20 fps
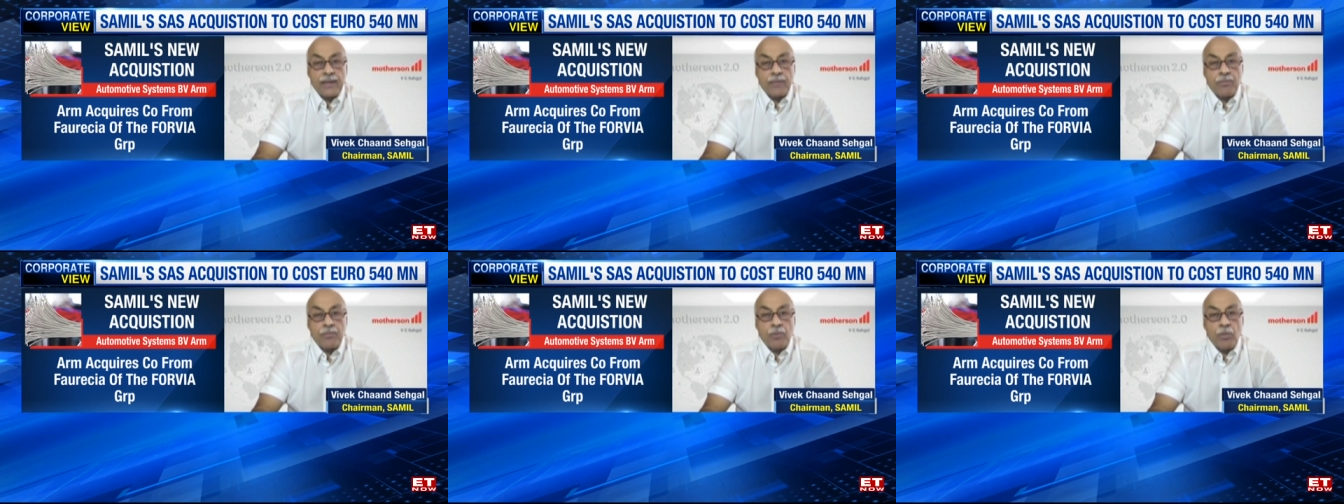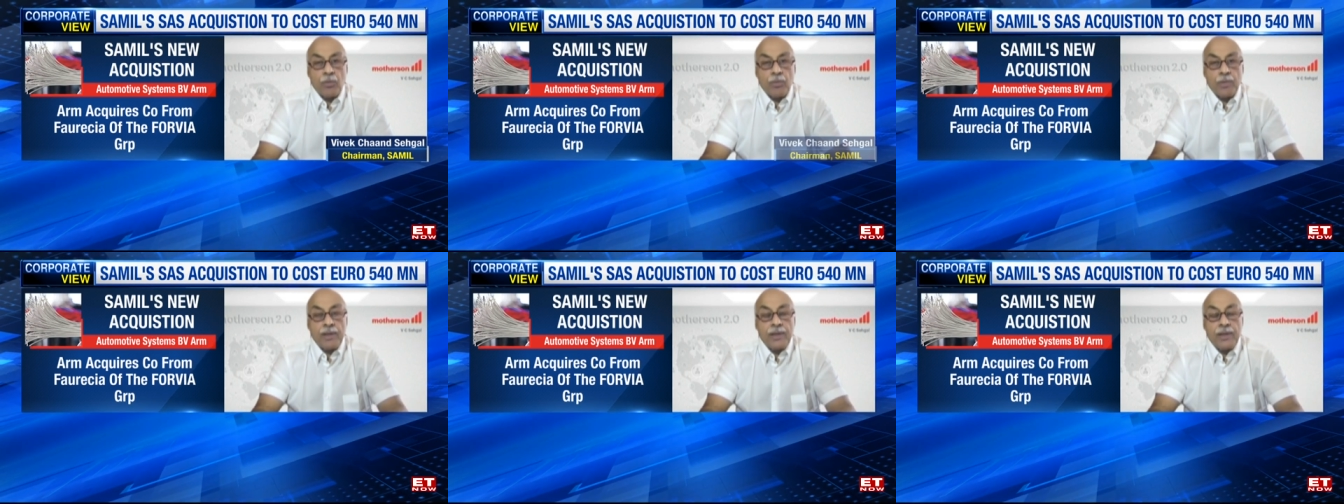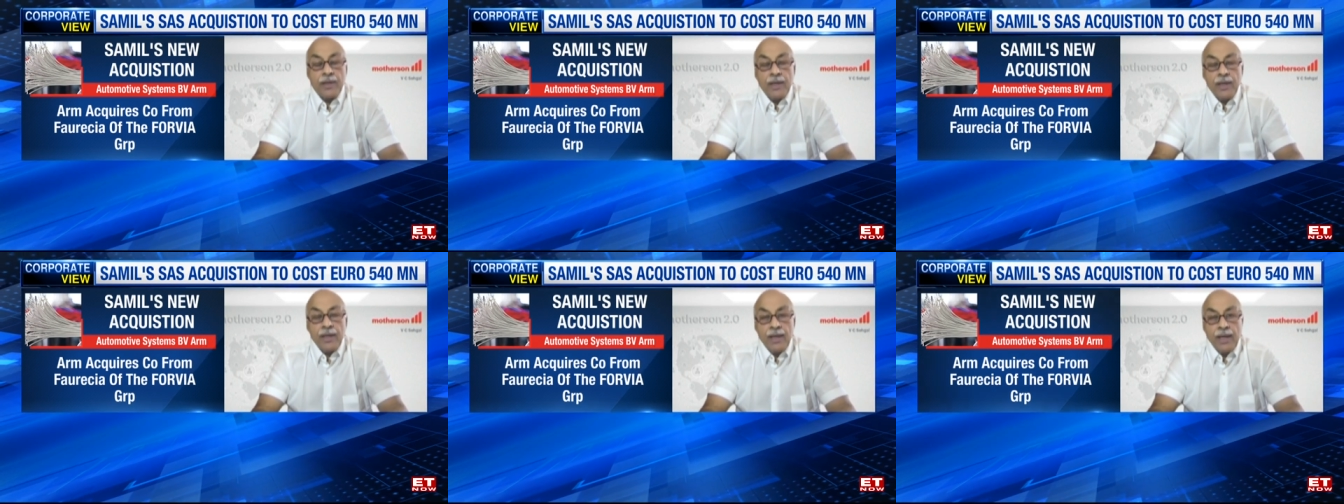moment.
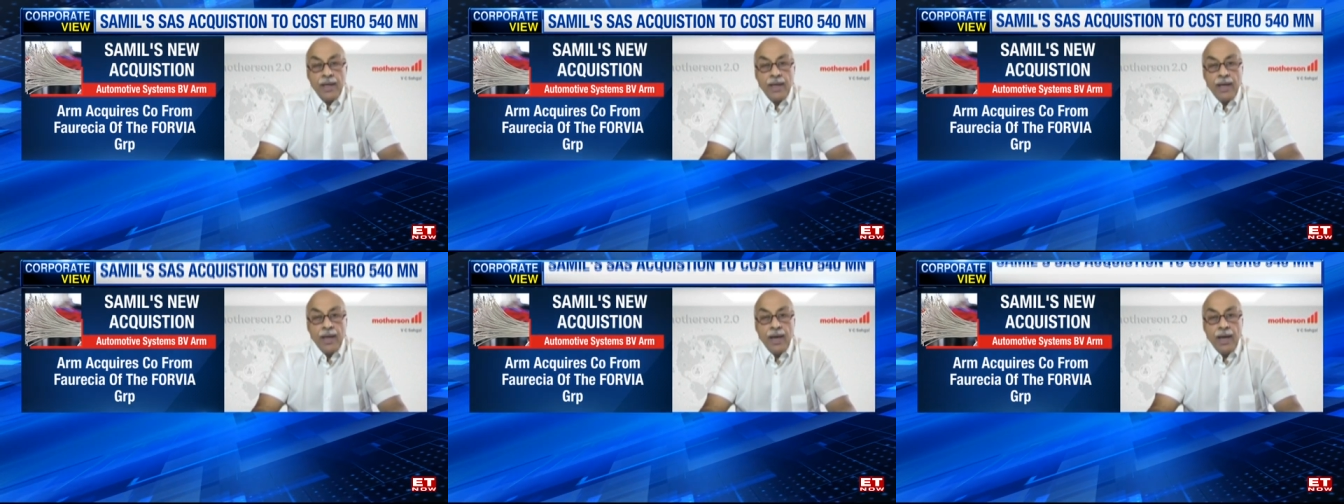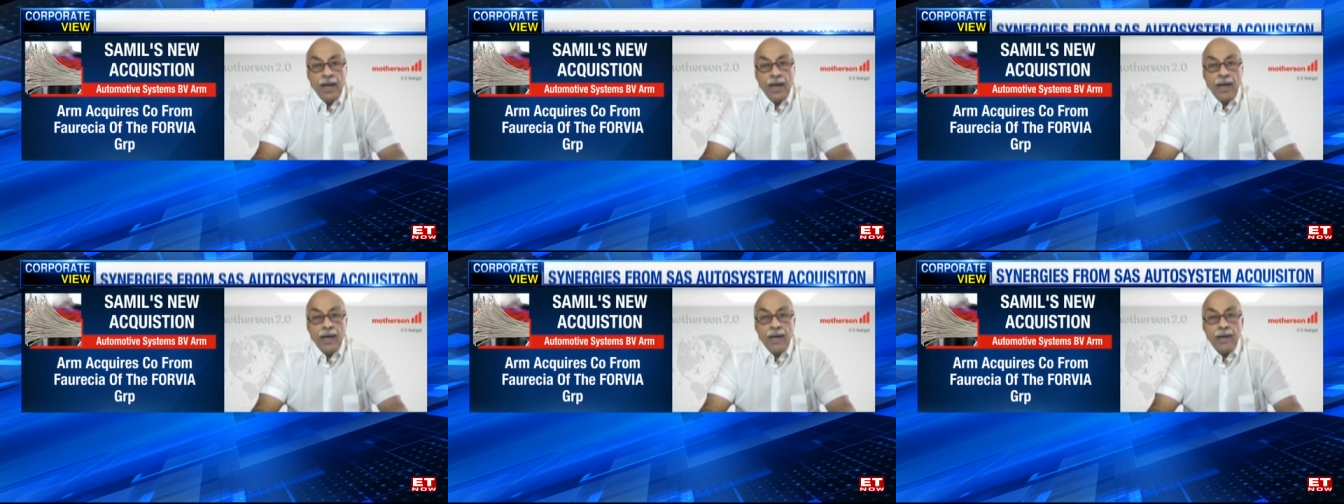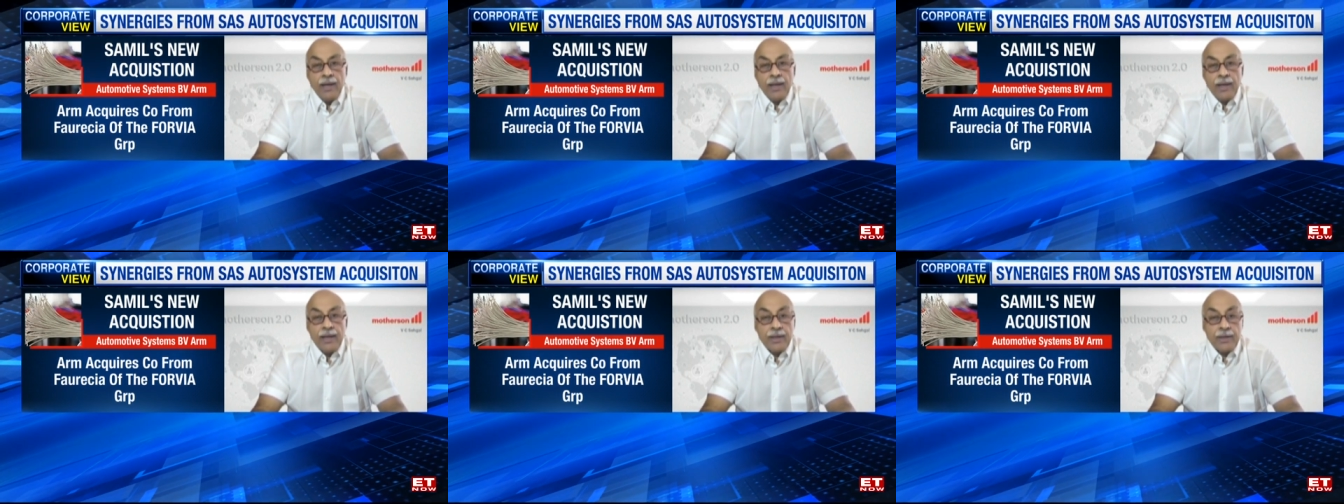
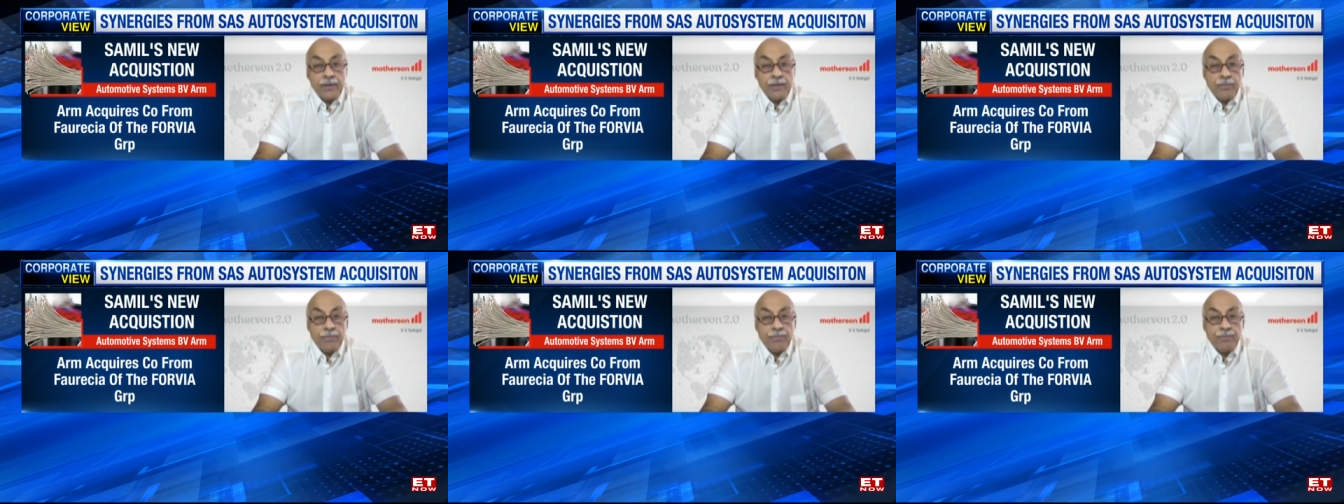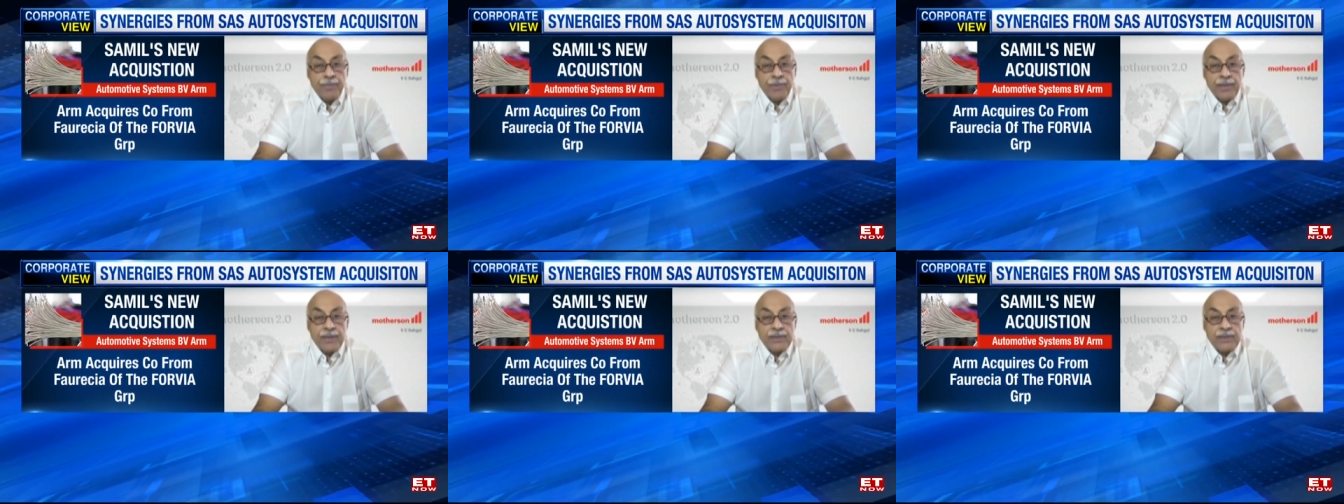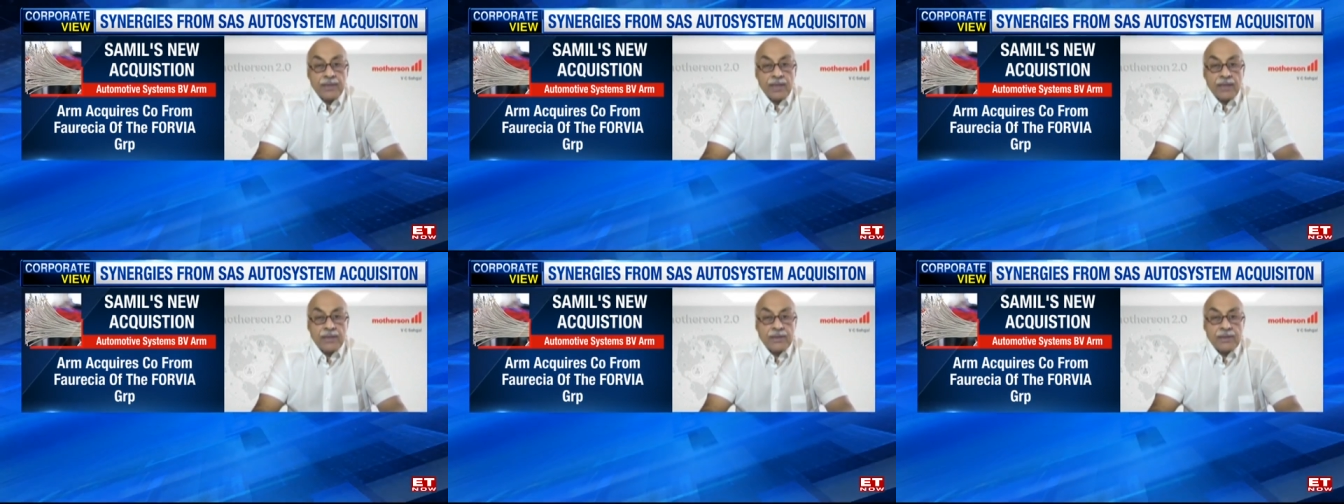It brings
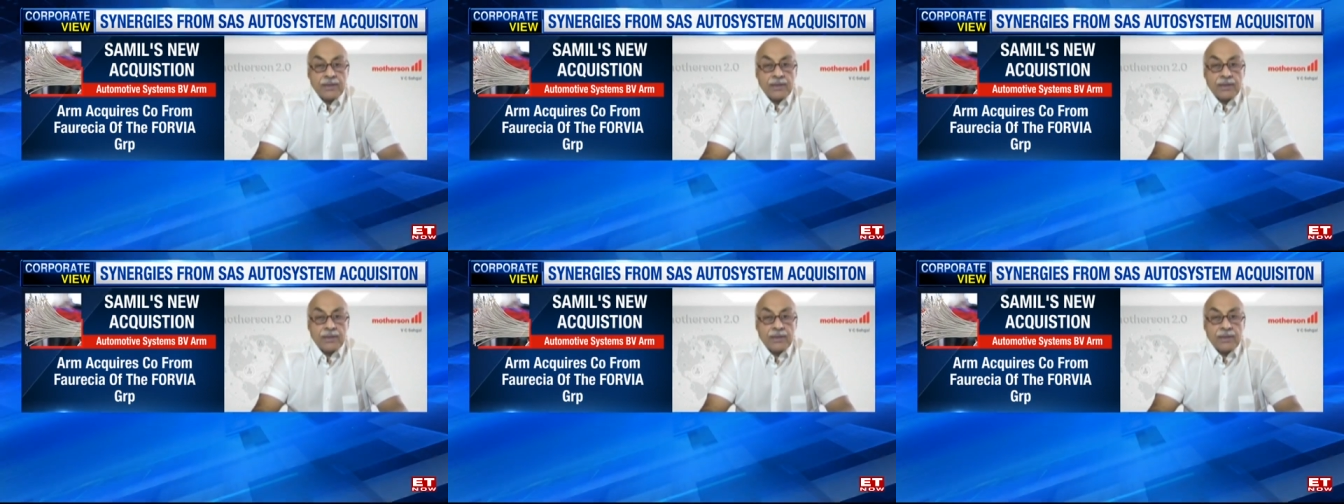us